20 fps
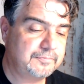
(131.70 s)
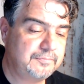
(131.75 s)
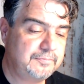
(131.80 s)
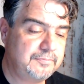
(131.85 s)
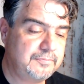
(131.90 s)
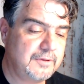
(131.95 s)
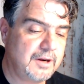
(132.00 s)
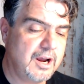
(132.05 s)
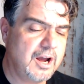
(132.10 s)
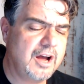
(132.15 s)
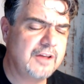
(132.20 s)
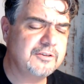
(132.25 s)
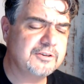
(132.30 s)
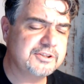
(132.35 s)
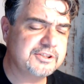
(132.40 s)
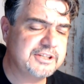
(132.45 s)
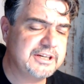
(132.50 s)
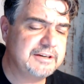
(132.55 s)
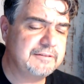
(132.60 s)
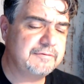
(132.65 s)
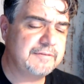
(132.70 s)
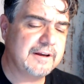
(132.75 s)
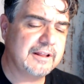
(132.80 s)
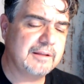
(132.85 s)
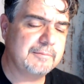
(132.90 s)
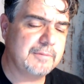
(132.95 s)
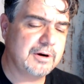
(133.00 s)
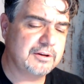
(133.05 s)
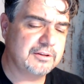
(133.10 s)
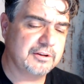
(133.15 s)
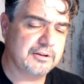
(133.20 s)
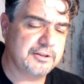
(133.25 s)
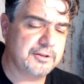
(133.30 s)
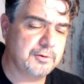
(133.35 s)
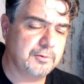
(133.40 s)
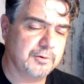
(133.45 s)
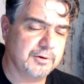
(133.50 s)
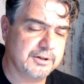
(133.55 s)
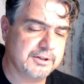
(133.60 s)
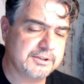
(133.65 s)
Other seed fell among the
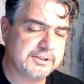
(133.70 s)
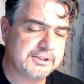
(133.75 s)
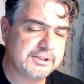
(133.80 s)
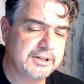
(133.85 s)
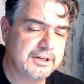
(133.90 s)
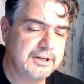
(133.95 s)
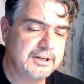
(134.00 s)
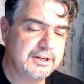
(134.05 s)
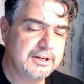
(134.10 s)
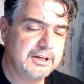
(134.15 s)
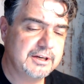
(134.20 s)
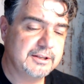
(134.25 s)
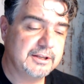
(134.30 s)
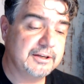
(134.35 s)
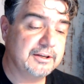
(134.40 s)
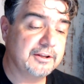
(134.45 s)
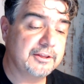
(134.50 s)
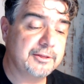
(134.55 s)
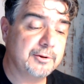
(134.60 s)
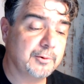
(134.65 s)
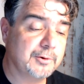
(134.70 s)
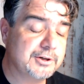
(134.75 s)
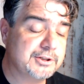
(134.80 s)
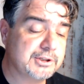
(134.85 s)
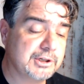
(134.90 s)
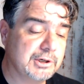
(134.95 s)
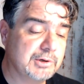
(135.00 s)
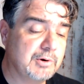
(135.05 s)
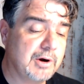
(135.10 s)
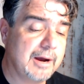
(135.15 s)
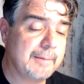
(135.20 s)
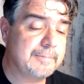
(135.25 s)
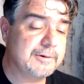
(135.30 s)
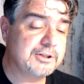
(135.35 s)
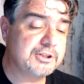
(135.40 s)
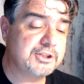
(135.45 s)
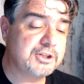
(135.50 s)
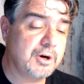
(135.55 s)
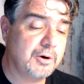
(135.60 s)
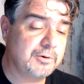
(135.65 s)
thorns, and the thorns grew up and
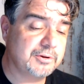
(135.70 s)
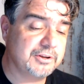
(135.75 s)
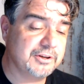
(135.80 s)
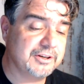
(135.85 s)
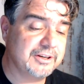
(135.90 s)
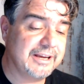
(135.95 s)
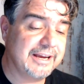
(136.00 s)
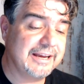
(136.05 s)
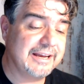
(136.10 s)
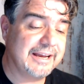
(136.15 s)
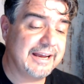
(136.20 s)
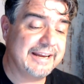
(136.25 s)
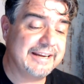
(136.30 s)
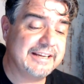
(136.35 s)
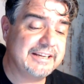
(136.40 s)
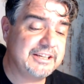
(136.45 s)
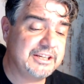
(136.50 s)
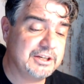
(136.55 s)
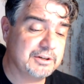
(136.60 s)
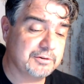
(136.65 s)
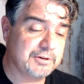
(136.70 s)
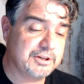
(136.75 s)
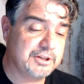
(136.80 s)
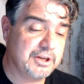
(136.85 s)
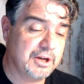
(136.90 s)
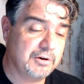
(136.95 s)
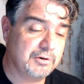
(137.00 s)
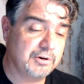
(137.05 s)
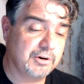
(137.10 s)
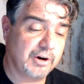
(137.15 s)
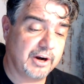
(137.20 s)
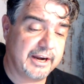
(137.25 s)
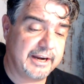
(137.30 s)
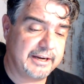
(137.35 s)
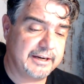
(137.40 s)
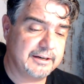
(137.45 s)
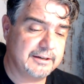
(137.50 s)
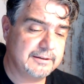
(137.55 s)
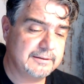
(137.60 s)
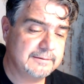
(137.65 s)
choked it, and it yielded no grain.
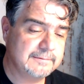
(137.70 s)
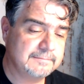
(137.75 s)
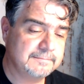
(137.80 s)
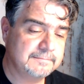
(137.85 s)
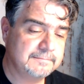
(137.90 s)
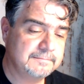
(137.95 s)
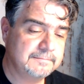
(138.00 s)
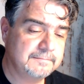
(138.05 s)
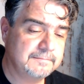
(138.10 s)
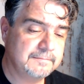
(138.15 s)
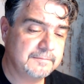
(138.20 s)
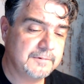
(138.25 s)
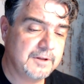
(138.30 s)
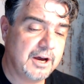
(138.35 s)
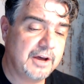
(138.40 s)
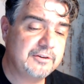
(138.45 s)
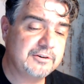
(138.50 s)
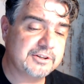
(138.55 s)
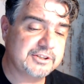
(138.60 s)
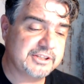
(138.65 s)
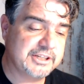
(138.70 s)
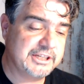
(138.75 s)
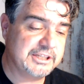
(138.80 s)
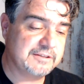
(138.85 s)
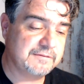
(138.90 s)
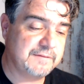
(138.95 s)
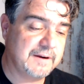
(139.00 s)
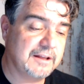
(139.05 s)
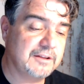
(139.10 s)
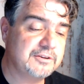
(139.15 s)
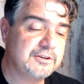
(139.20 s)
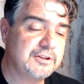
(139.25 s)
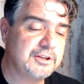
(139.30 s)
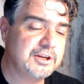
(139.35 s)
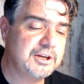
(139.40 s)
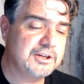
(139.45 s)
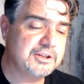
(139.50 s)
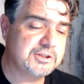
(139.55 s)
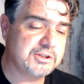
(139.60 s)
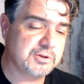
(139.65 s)
Other seeds fell into the
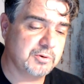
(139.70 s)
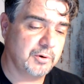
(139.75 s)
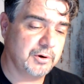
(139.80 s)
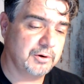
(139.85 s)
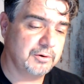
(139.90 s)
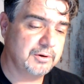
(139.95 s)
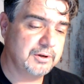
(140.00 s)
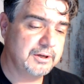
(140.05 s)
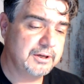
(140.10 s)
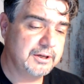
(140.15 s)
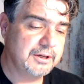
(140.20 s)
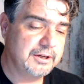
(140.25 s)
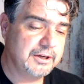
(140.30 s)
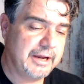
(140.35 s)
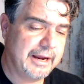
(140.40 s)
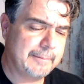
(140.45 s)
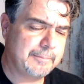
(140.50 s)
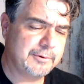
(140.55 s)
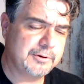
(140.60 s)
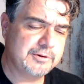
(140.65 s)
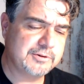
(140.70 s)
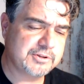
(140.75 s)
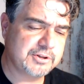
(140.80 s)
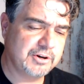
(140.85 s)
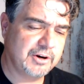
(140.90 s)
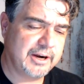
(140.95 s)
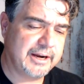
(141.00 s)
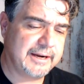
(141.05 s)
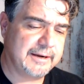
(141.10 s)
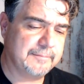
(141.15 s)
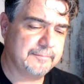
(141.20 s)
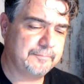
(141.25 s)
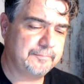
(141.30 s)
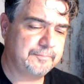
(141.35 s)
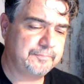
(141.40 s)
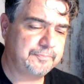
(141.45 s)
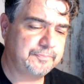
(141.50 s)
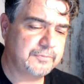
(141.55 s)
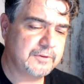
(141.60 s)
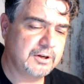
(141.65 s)
good soil, and produced grain,
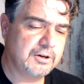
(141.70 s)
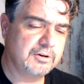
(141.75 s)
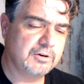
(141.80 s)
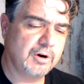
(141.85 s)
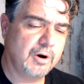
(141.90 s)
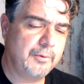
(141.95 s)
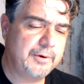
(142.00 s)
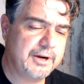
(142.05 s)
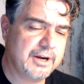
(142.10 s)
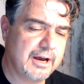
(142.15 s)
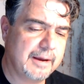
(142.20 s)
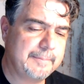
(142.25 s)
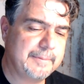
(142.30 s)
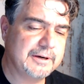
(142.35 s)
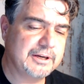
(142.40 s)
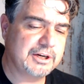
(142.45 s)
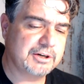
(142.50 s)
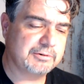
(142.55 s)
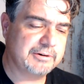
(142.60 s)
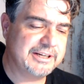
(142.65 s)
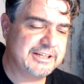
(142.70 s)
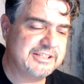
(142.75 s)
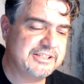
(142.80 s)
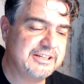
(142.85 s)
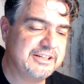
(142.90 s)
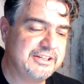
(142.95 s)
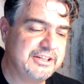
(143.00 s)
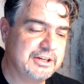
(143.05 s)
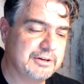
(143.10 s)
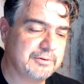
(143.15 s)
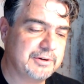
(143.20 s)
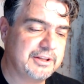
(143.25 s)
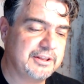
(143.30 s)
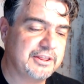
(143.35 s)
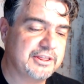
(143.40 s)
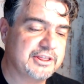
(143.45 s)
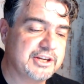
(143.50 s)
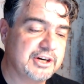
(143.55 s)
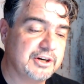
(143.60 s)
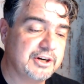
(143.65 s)
growing up and increasing and yielding
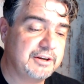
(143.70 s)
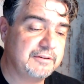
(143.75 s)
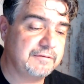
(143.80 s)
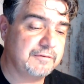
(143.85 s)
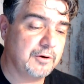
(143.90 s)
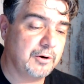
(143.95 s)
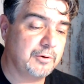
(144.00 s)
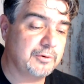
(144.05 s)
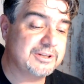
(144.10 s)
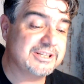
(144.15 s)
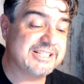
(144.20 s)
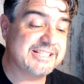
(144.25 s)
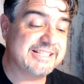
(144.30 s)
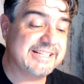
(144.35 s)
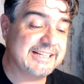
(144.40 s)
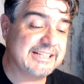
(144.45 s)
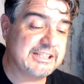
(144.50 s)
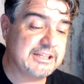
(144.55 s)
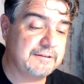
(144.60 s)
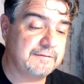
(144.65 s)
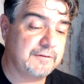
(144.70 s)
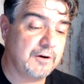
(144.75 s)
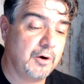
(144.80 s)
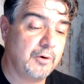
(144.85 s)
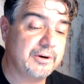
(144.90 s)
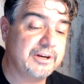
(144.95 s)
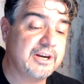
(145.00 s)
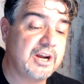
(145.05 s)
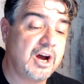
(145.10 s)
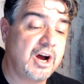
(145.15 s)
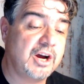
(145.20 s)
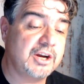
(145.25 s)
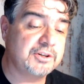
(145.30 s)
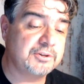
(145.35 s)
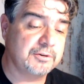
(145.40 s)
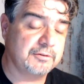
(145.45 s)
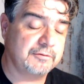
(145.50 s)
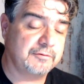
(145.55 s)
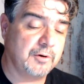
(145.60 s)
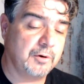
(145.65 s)
30-fold and 60-fold and
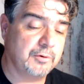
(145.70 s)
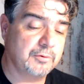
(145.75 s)
100-fold.